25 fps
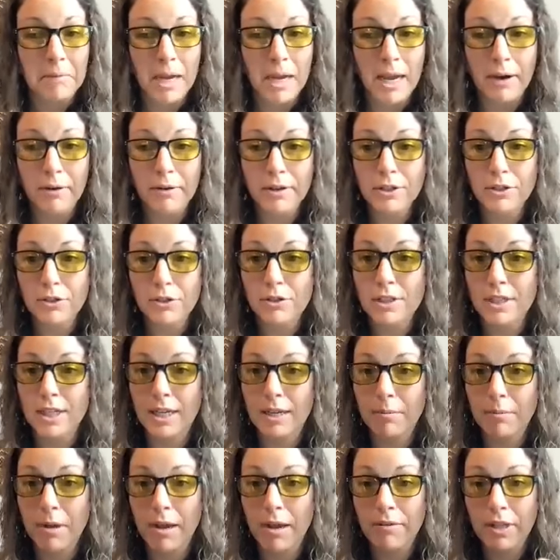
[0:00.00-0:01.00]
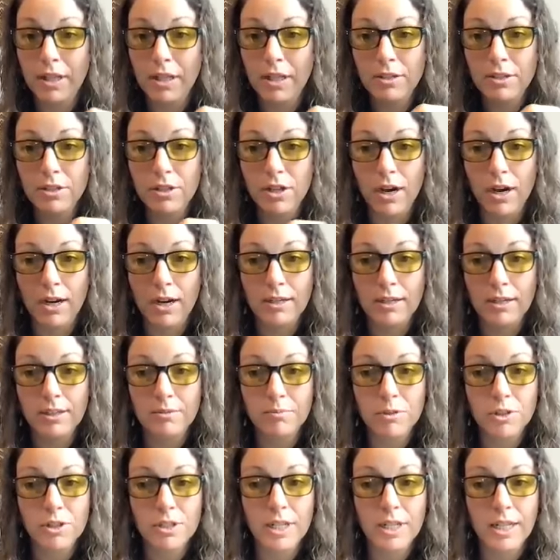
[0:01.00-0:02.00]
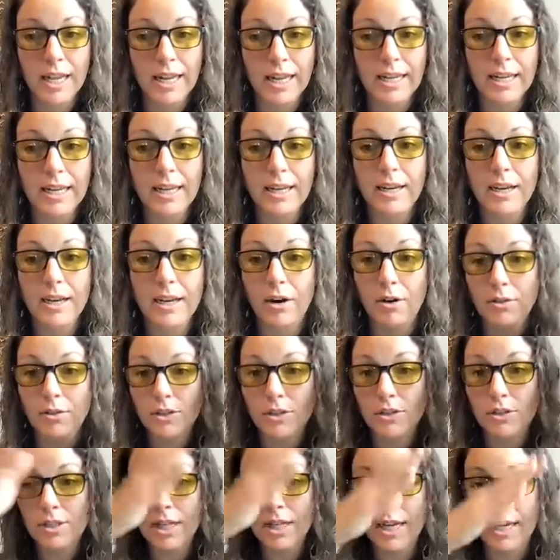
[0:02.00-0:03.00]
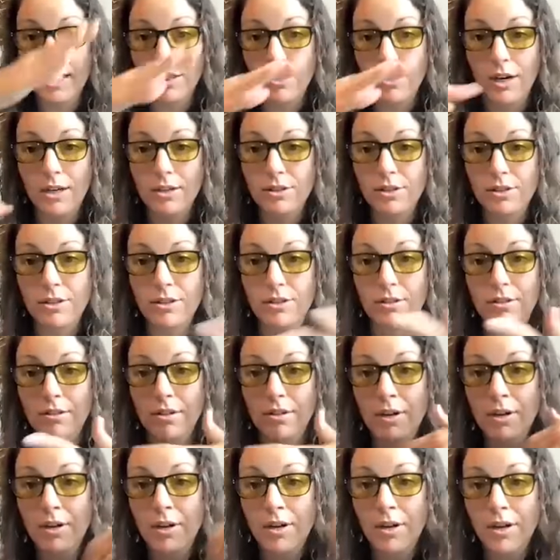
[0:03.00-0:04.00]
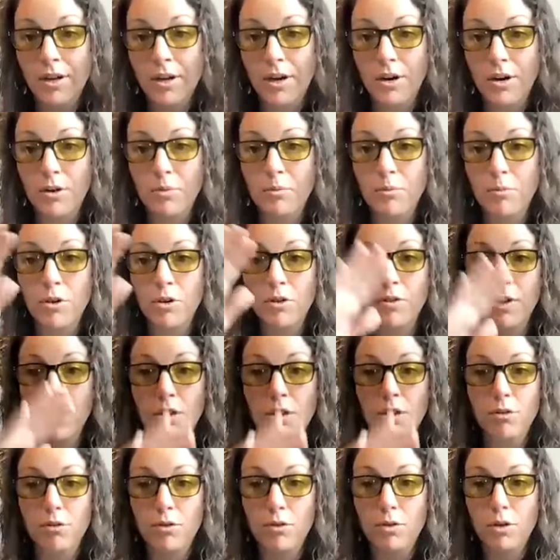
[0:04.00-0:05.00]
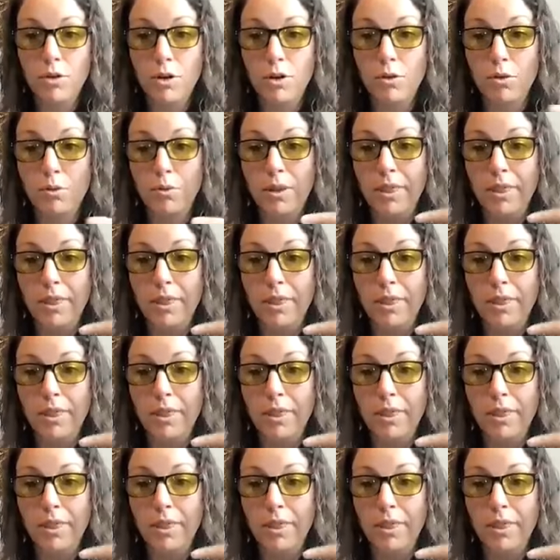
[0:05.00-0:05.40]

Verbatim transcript: how interesting! I'm having this thought, and I'm just letting it go. It's just like thoughts are are moving through you